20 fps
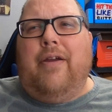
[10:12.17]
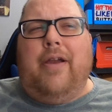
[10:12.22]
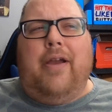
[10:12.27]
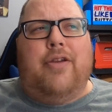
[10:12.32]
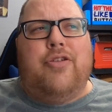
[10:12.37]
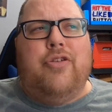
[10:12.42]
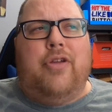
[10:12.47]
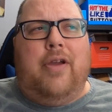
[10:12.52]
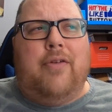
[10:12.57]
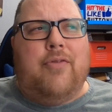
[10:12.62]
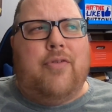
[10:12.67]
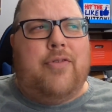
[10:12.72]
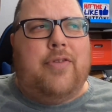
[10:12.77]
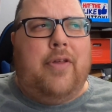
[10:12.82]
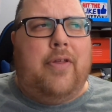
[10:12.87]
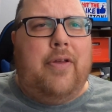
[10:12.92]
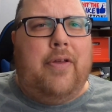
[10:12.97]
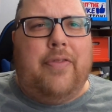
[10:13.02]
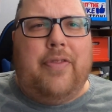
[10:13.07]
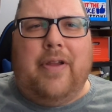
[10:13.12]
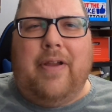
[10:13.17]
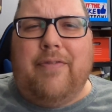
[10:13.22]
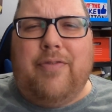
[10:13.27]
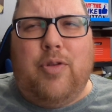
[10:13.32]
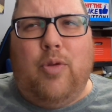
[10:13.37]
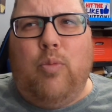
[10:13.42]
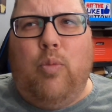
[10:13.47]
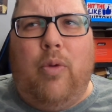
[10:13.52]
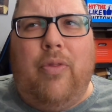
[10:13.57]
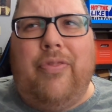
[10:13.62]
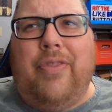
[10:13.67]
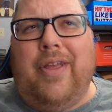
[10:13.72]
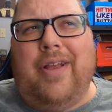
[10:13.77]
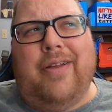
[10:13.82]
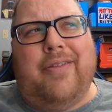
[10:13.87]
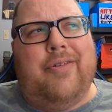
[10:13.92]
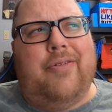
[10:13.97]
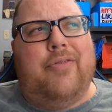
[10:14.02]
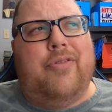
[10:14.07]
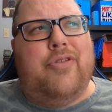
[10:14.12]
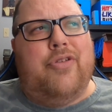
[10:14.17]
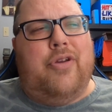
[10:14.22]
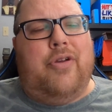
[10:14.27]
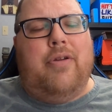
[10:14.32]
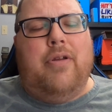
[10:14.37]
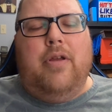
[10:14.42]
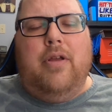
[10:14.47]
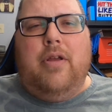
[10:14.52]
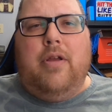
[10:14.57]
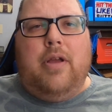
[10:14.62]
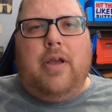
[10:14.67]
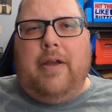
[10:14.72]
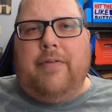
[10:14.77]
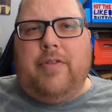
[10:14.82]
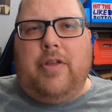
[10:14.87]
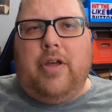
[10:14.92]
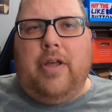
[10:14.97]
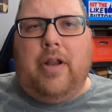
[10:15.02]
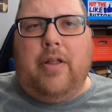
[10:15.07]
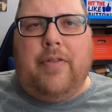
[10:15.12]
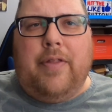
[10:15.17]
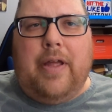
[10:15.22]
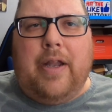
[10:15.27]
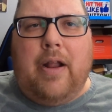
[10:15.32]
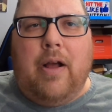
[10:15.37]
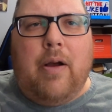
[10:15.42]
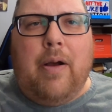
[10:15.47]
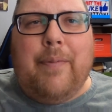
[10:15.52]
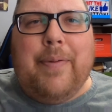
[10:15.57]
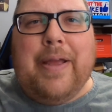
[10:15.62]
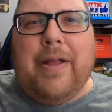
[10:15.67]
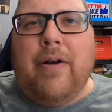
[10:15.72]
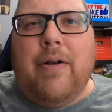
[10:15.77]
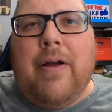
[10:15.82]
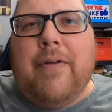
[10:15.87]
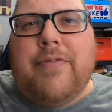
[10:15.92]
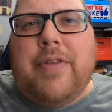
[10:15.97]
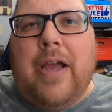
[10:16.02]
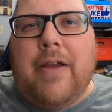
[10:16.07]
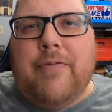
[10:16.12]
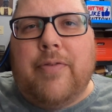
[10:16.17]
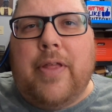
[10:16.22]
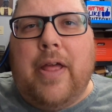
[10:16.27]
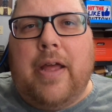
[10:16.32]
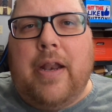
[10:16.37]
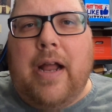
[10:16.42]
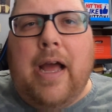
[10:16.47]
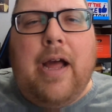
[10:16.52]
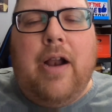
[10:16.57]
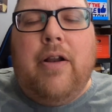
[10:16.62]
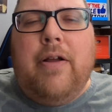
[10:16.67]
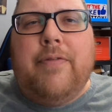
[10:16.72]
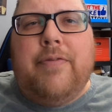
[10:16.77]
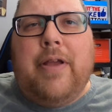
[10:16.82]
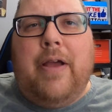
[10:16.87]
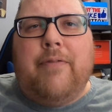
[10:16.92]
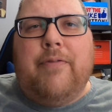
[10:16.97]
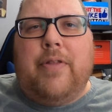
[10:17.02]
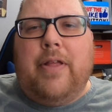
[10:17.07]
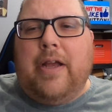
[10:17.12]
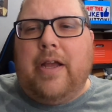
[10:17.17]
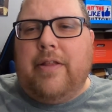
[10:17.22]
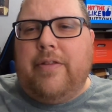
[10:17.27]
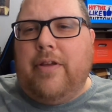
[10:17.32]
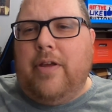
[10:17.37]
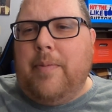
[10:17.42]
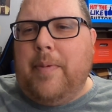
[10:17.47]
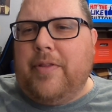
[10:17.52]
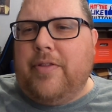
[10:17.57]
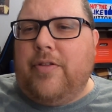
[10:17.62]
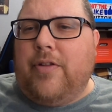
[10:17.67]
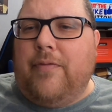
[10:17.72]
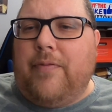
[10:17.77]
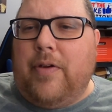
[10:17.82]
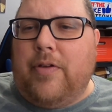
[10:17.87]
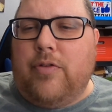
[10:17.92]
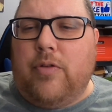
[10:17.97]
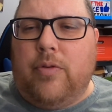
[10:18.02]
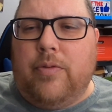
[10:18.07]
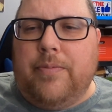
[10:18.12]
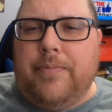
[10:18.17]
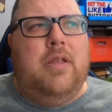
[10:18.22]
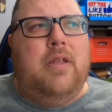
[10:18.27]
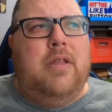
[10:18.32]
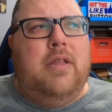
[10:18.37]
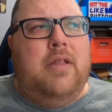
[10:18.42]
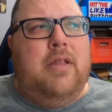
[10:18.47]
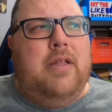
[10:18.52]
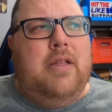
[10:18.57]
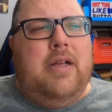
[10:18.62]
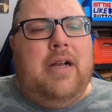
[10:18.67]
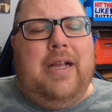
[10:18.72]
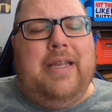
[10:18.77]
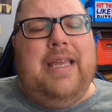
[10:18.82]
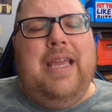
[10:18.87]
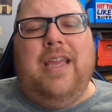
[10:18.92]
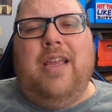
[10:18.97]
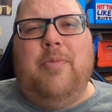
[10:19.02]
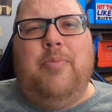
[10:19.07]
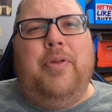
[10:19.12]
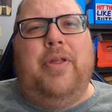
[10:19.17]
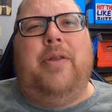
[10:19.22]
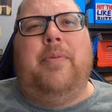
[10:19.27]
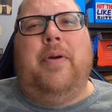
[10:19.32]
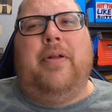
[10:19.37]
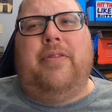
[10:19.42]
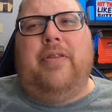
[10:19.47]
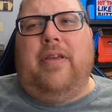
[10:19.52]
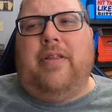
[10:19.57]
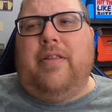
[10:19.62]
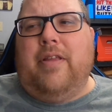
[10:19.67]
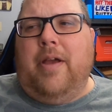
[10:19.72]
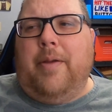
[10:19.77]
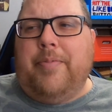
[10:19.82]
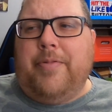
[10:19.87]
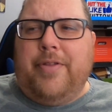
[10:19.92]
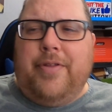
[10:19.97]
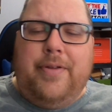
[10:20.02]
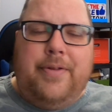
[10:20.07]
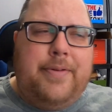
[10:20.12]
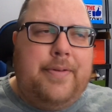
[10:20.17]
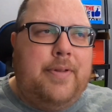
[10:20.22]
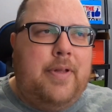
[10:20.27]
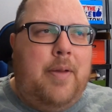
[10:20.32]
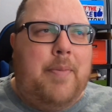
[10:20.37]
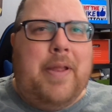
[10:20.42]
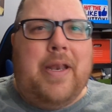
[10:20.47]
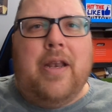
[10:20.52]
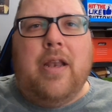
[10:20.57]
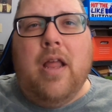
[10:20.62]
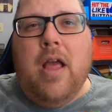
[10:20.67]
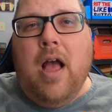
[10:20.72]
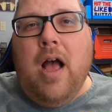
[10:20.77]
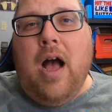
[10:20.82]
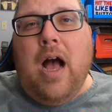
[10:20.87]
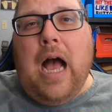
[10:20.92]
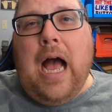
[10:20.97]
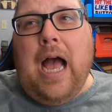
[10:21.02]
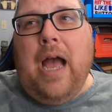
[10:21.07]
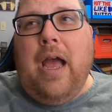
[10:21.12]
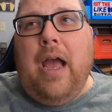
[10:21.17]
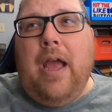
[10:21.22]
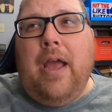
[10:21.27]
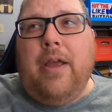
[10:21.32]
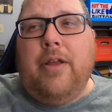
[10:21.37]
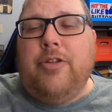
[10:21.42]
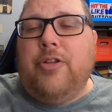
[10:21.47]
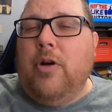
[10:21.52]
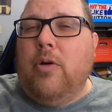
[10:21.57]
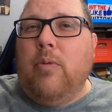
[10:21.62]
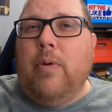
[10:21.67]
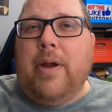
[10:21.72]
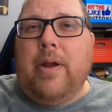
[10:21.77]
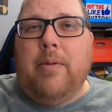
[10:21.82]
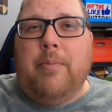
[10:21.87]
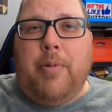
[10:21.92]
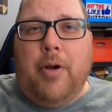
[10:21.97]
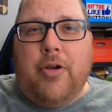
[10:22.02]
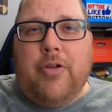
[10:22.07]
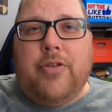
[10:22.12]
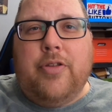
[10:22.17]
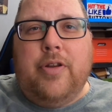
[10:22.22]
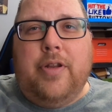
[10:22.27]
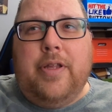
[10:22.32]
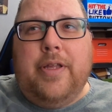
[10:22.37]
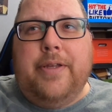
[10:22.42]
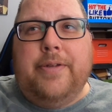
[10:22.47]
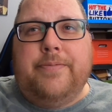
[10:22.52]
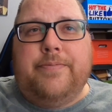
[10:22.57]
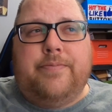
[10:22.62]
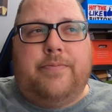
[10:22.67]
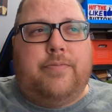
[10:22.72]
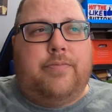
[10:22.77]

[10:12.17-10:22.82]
actually ever sell anything. I sold one thing on there this year. I have to cut all that out. We don't have time for that. I don't have time for that. I gotta tell you about the stuff I sold. I can't complain about tank tops. I mean, I don't wear them personally,